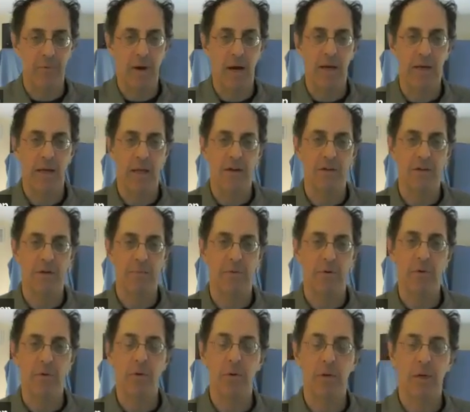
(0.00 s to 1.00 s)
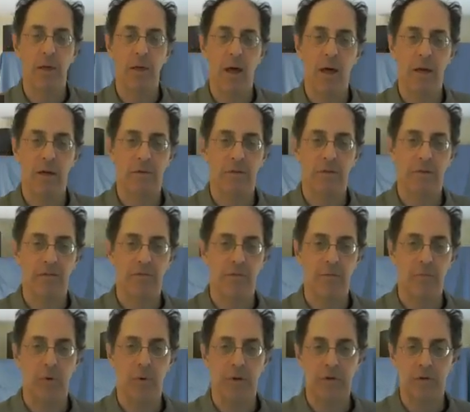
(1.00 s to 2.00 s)
binding energy per nucleon of
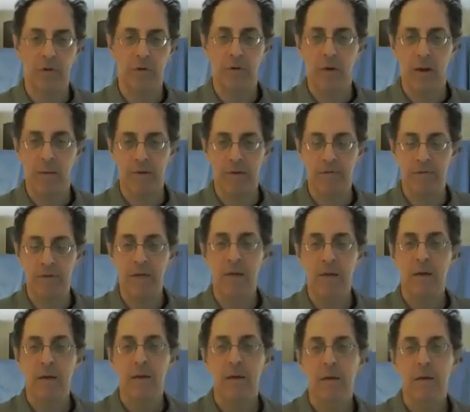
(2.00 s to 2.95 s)
7.2 MeV,